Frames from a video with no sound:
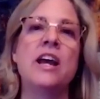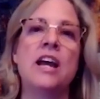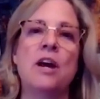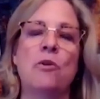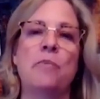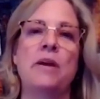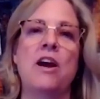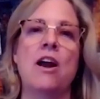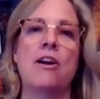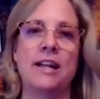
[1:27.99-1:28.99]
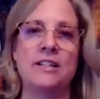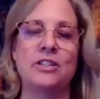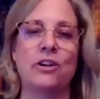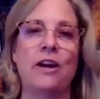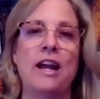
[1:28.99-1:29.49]
it will be on our
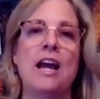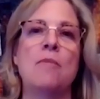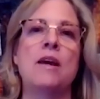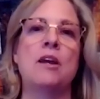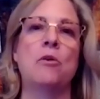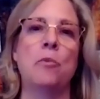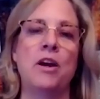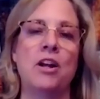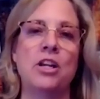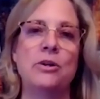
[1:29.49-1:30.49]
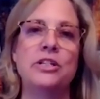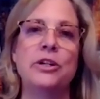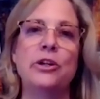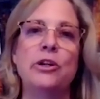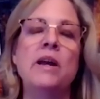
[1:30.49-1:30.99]
Instagram and it will be on
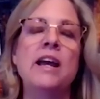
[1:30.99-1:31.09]
YouTube.